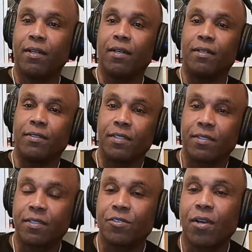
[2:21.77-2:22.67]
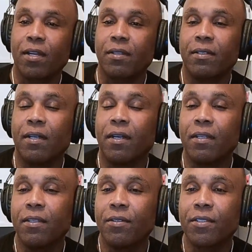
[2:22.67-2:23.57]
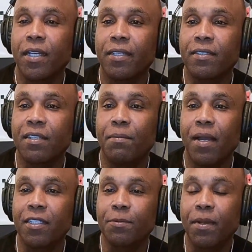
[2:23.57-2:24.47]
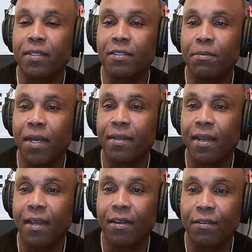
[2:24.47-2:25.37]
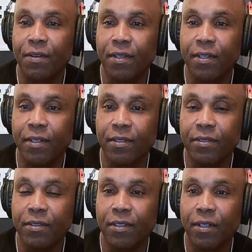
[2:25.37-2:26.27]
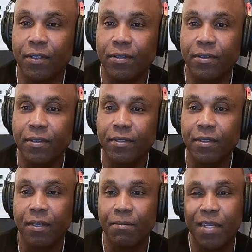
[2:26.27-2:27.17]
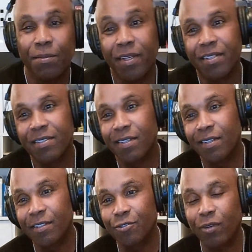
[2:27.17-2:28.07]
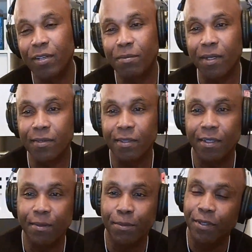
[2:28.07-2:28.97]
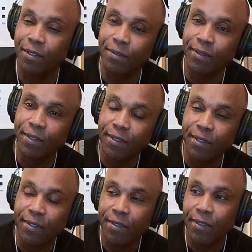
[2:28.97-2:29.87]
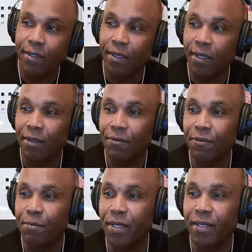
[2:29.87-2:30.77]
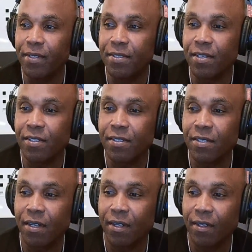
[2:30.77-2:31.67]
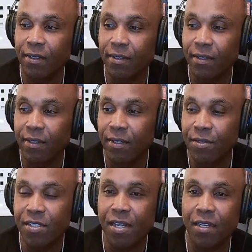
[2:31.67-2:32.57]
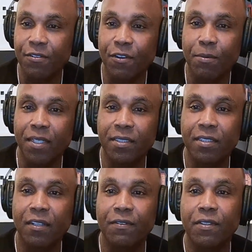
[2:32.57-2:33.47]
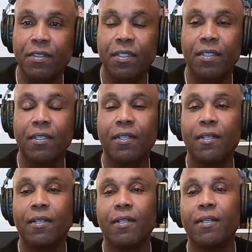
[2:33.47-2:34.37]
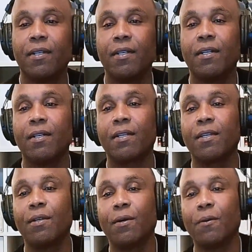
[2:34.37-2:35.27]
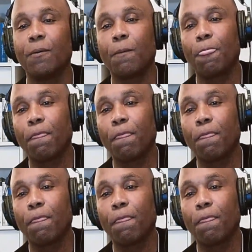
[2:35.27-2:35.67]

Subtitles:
Just to try to, you know, change some aspects of my diet over the years, you know. I mean, some may be considered extreme by some, you know. For me, it's just, it's a challenge for myself to see, you know,